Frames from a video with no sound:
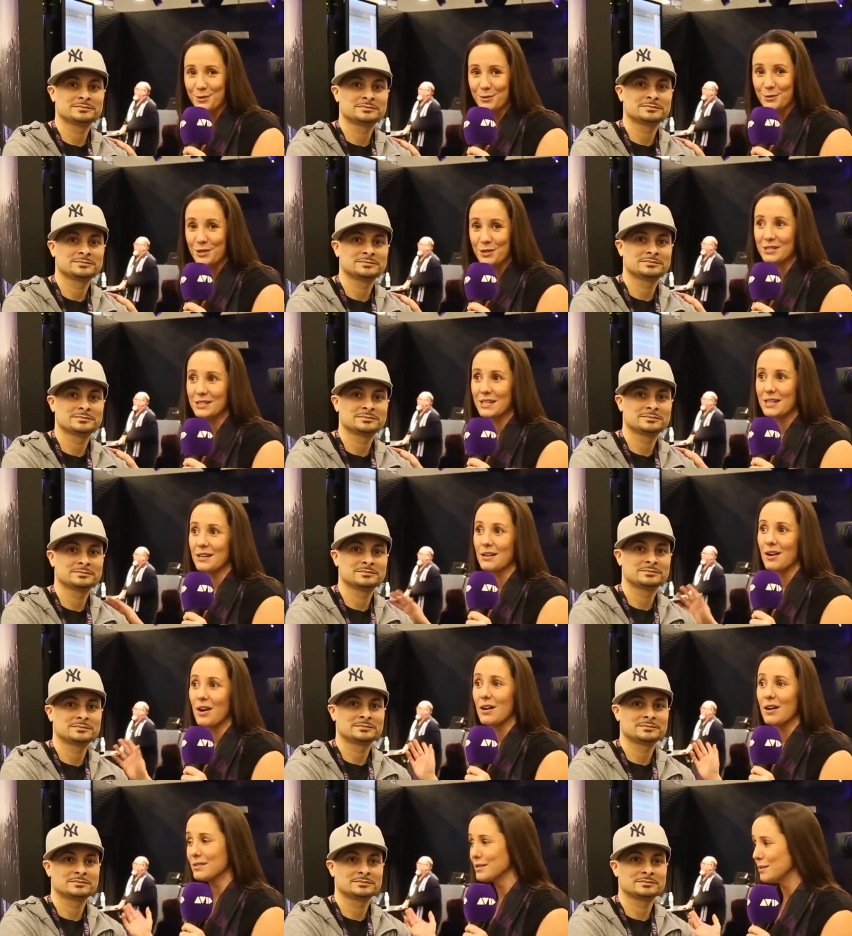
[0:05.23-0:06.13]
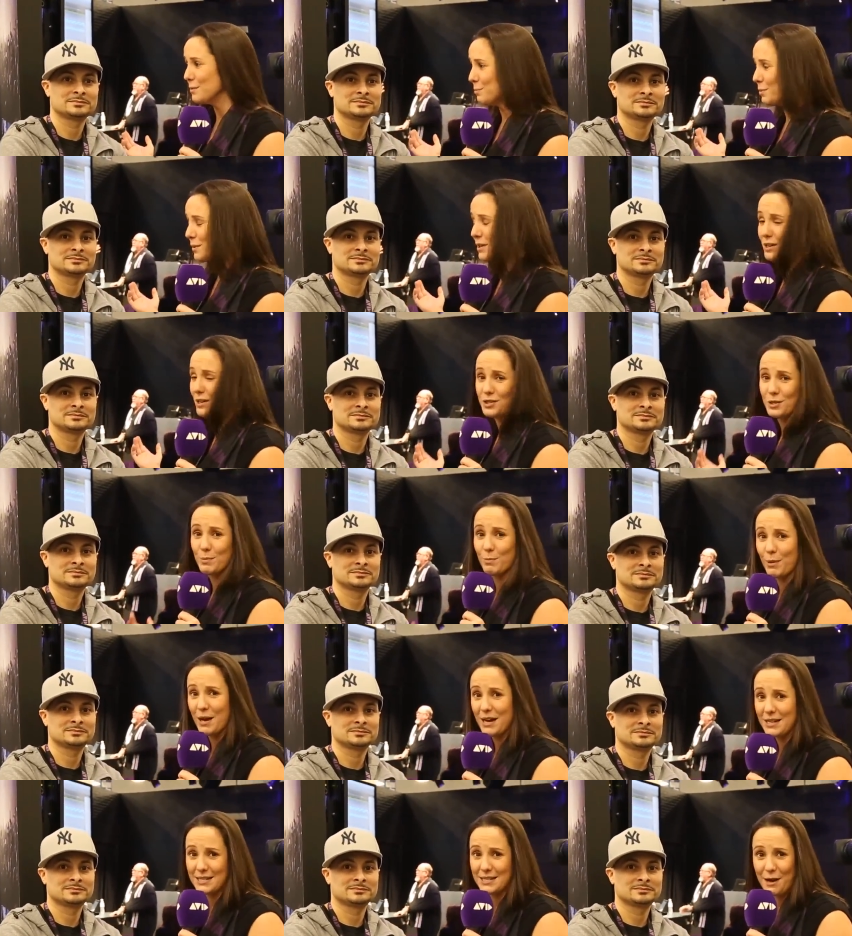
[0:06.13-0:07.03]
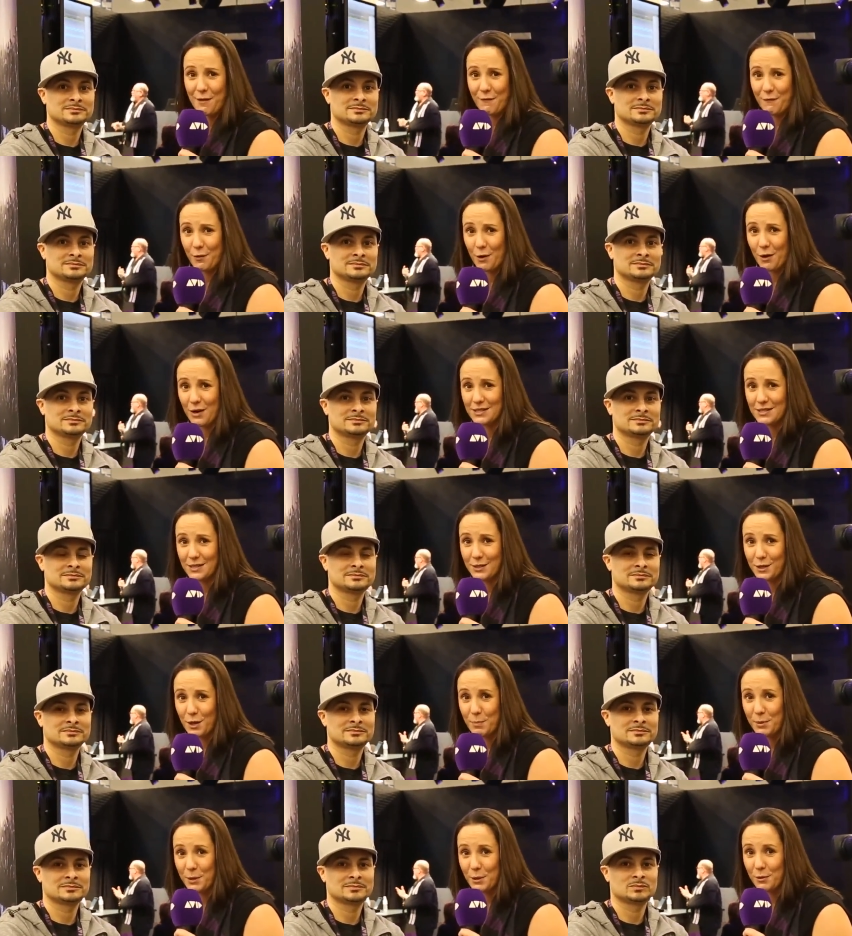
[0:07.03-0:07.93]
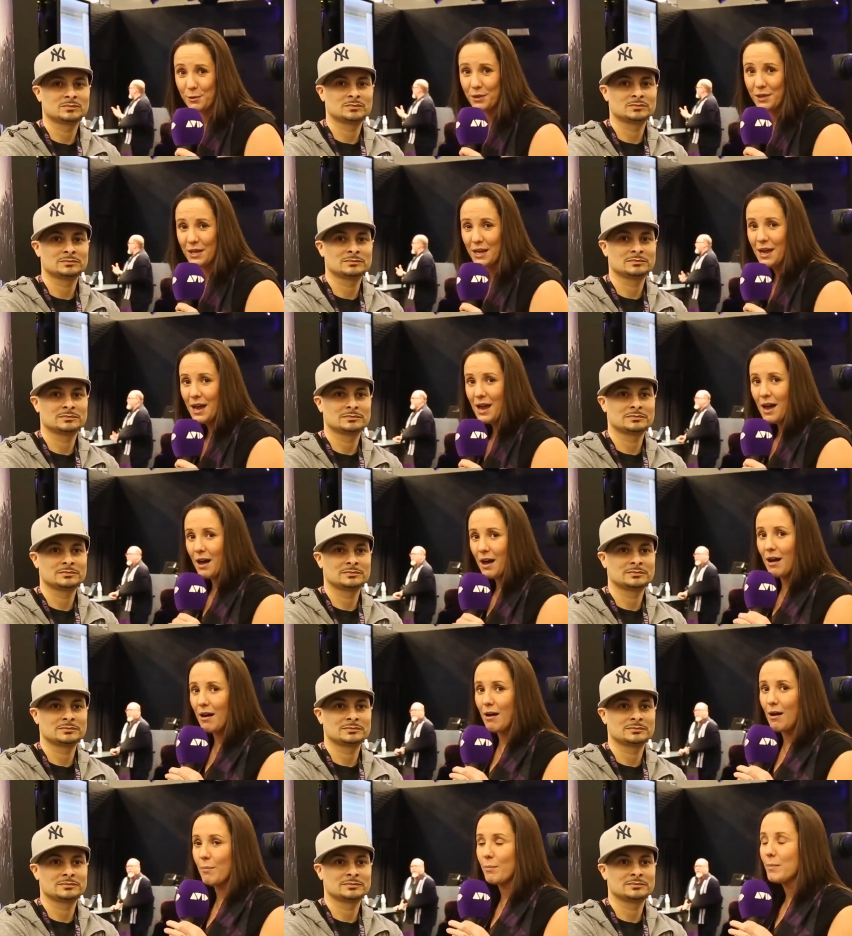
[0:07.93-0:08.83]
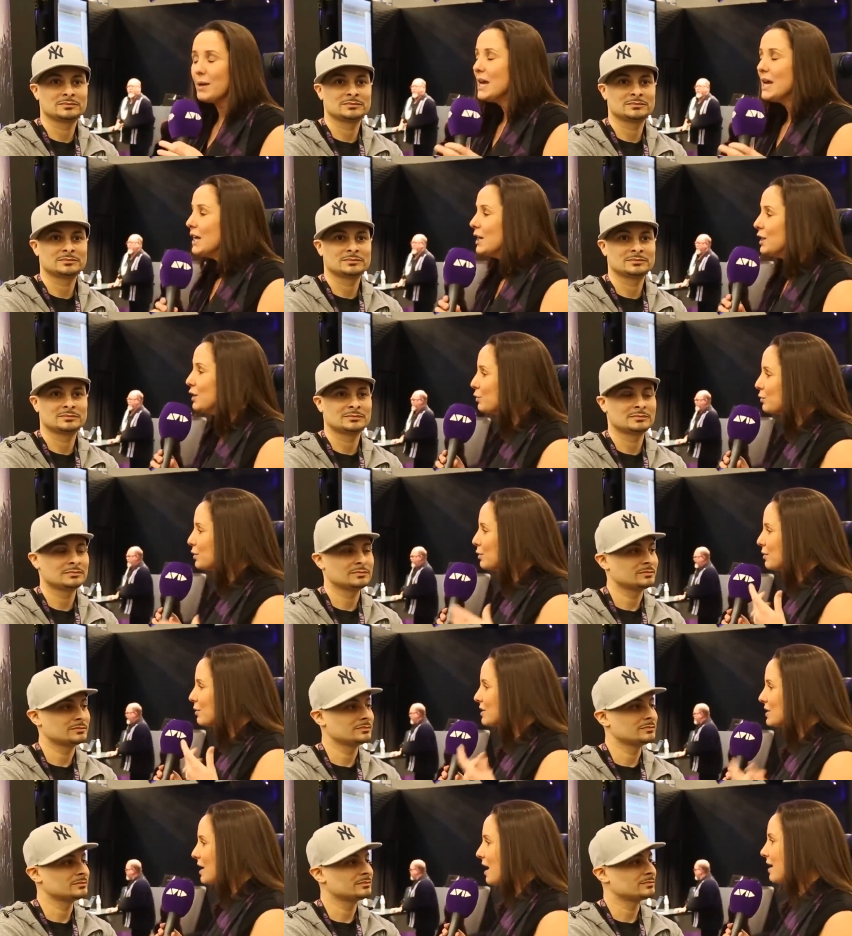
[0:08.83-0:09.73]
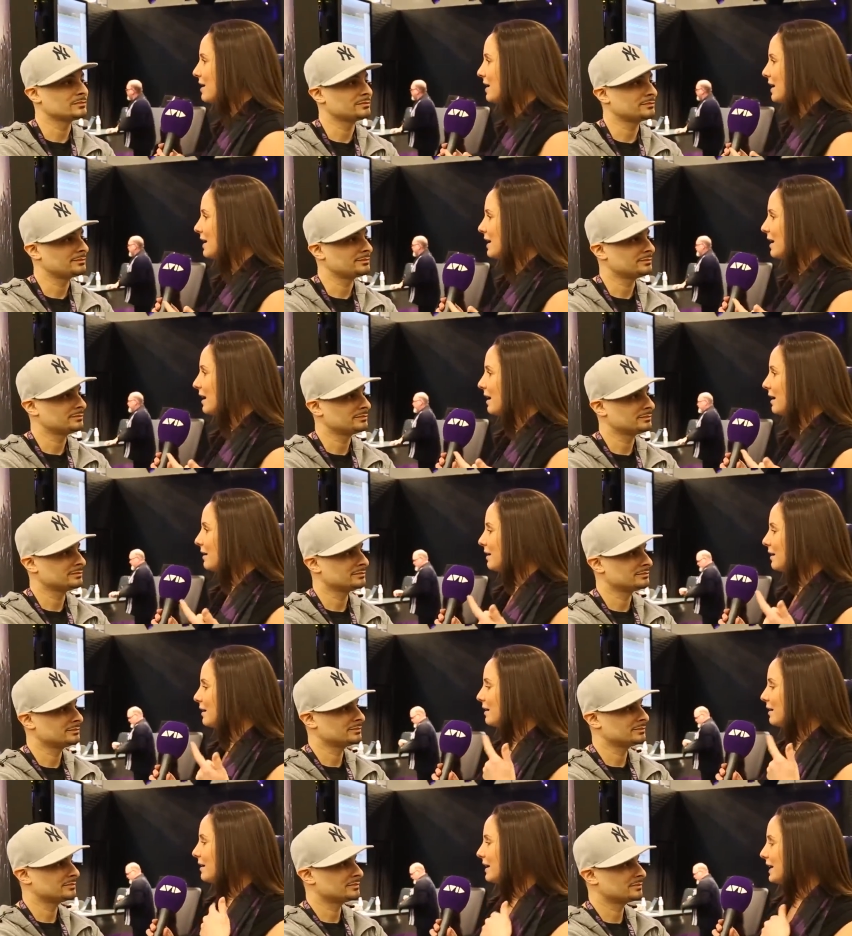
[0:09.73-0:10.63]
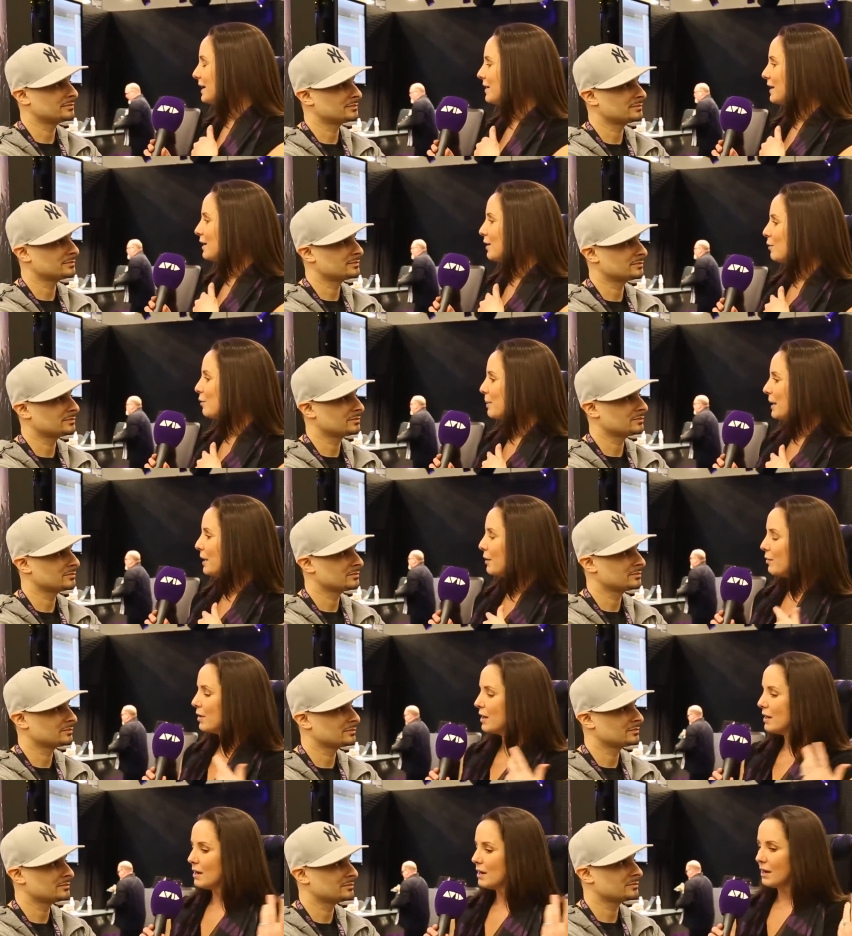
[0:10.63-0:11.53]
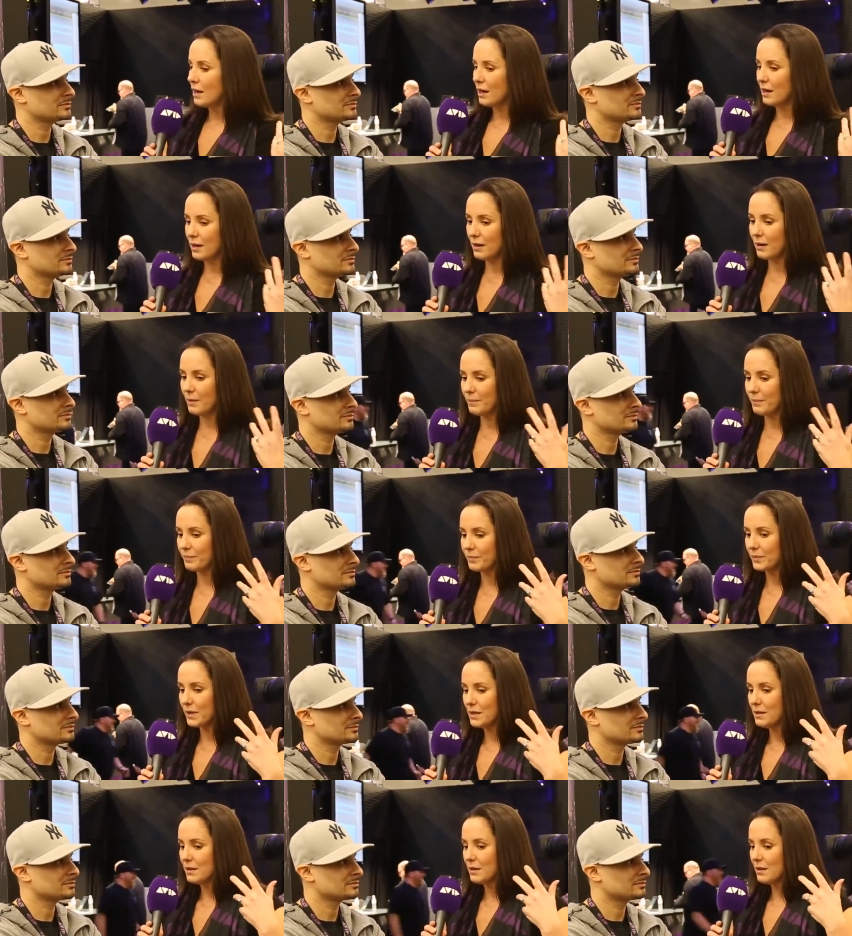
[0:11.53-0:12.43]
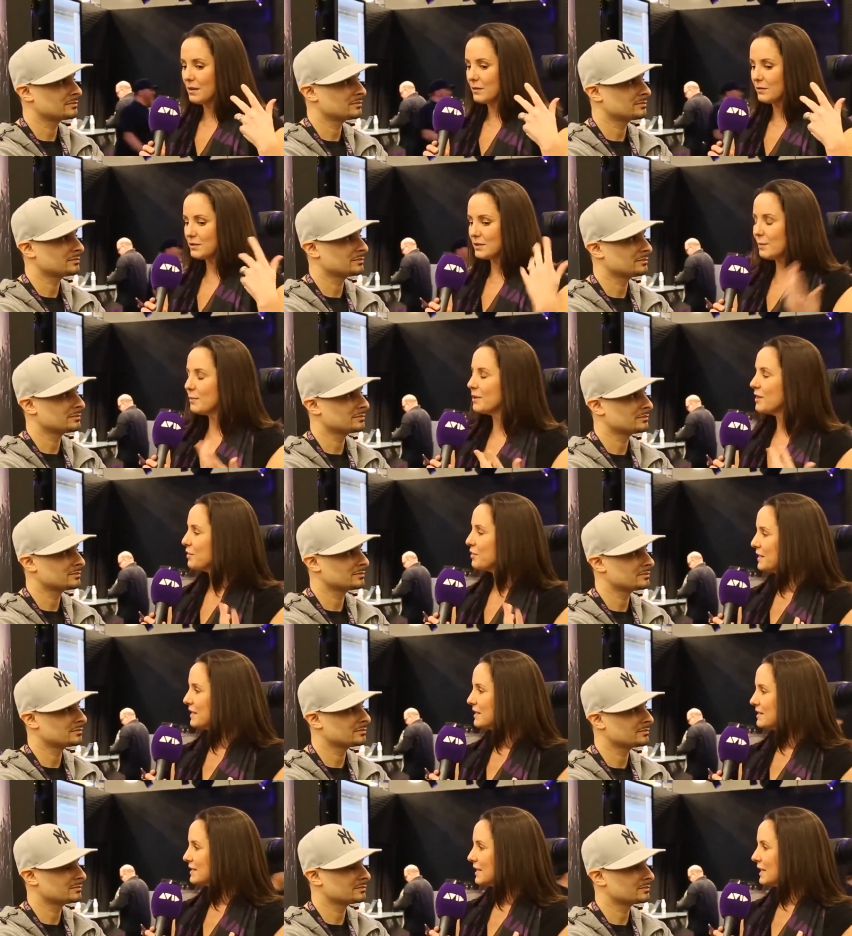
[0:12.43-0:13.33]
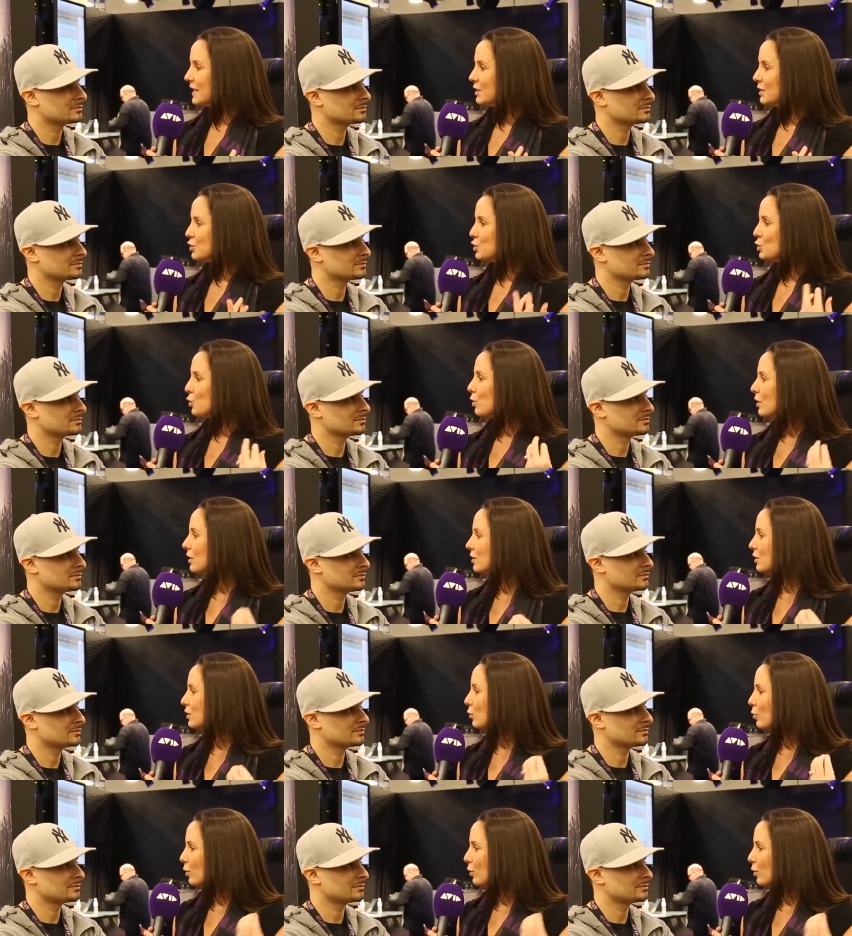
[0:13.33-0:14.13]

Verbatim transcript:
Speaker 1: who just did an awesome production breakdown for us at the booth. You were talking in there about some of the things that shorten your